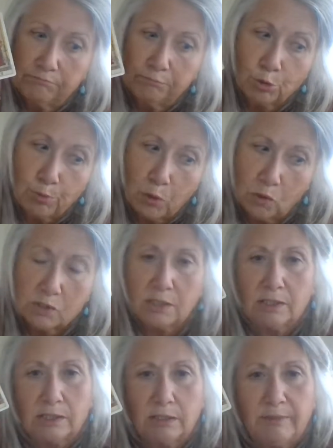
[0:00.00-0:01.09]

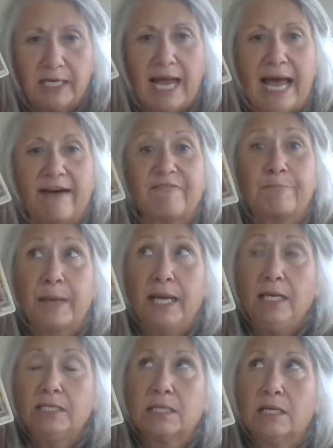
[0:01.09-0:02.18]
proposal a little bit
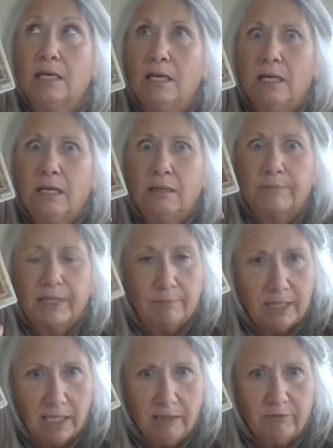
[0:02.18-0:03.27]
half-baked, but it
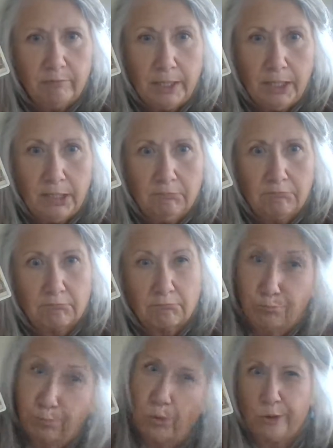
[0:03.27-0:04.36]
might even be
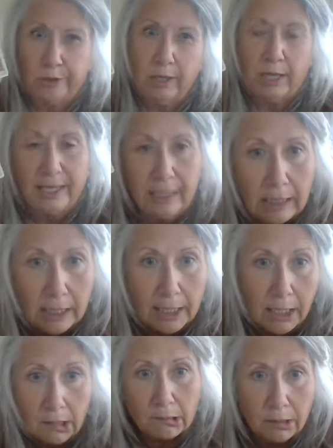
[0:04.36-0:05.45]
borderline
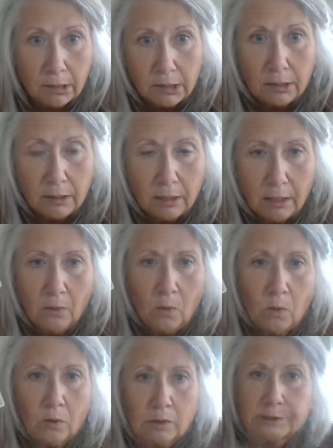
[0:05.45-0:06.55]
illegal,
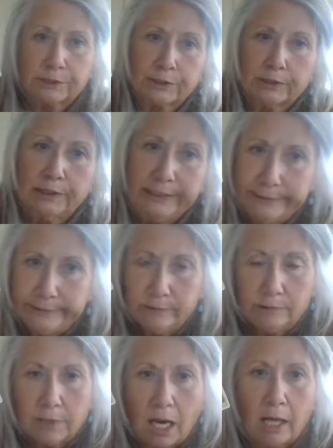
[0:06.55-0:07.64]
or certainly
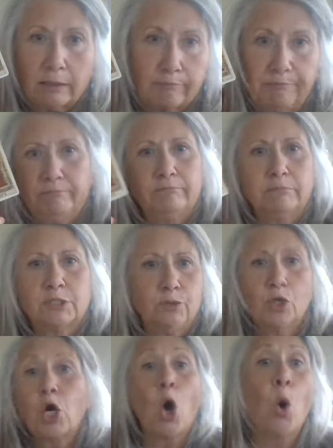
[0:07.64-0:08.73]
not to
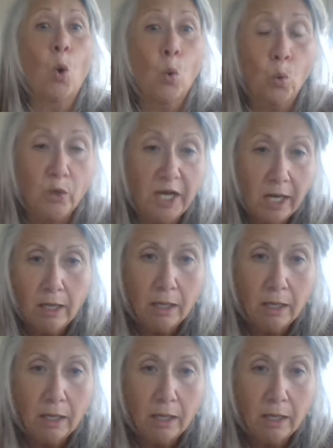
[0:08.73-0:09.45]
code.